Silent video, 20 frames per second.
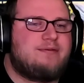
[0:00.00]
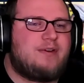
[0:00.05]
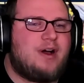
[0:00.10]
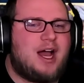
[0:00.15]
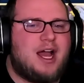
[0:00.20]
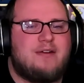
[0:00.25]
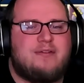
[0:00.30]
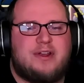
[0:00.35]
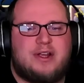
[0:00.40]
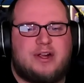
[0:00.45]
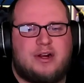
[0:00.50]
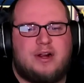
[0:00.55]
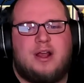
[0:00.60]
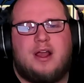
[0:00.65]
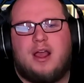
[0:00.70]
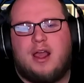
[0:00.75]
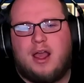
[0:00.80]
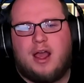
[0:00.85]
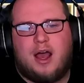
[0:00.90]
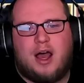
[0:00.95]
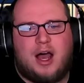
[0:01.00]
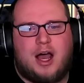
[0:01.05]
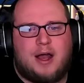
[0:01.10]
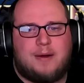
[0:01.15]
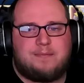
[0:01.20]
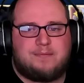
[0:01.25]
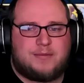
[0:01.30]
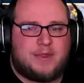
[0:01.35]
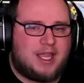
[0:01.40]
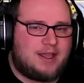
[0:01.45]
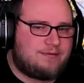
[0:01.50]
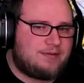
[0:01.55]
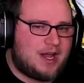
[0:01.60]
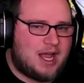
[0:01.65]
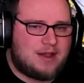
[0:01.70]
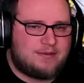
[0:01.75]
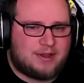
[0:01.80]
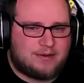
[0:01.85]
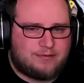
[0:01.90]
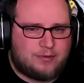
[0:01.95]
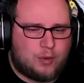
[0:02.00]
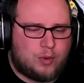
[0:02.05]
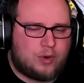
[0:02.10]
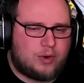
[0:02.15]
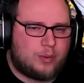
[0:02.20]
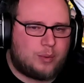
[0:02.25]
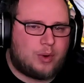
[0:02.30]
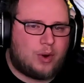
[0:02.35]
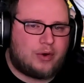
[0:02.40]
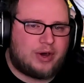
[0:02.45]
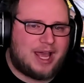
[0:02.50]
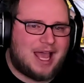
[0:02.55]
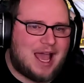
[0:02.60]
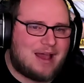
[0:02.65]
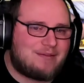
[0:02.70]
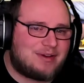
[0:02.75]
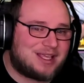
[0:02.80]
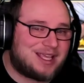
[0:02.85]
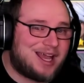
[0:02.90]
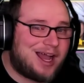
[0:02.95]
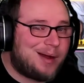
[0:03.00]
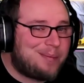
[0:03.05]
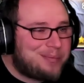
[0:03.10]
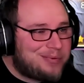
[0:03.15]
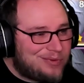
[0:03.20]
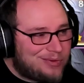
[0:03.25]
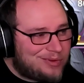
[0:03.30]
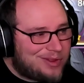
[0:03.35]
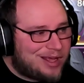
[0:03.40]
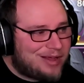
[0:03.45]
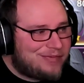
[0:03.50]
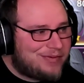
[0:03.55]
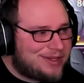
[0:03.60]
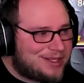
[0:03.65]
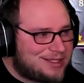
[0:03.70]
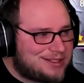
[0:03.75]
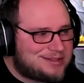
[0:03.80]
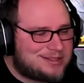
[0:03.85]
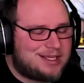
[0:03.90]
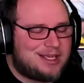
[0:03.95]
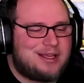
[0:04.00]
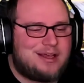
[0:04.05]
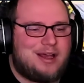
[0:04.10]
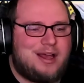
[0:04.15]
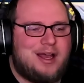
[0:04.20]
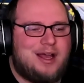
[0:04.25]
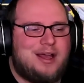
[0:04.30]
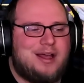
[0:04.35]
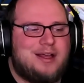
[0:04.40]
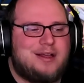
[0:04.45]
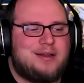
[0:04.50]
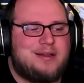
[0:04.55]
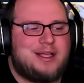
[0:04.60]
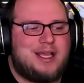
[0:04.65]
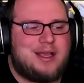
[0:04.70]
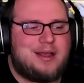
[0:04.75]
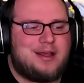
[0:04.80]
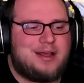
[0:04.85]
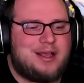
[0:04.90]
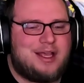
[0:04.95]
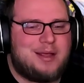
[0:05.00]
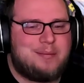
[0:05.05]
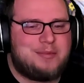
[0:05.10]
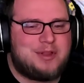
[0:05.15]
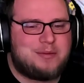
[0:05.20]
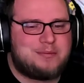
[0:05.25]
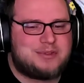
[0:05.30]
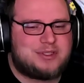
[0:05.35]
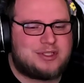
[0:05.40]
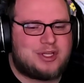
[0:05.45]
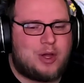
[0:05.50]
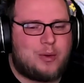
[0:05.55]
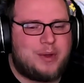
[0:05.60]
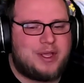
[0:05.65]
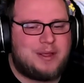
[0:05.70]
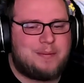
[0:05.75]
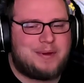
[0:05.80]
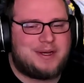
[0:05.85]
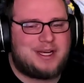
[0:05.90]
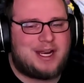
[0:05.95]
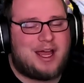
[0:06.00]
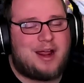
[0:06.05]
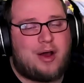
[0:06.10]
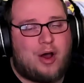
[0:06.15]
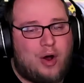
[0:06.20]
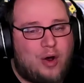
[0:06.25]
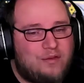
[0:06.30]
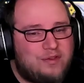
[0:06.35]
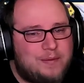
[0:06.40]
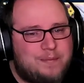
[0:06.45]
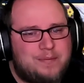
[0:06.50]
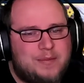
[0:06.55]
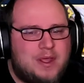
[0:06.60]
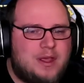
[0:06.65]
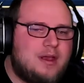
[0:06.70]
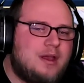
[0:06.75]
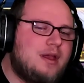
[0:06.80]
A5 here. A5, A4, we already have a couple of his emblems going, but not all of them.